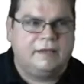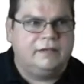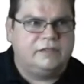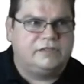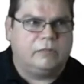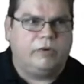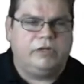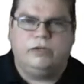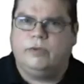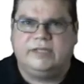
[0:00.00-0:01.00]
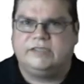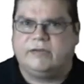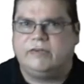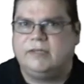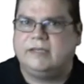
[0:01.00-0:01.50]
Someone who eats
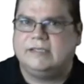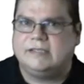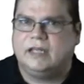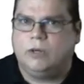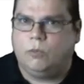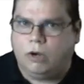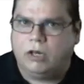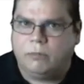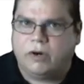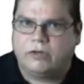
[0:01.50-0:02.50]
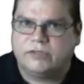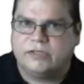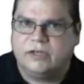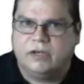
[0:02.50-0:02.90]
everything they sell at Walmart?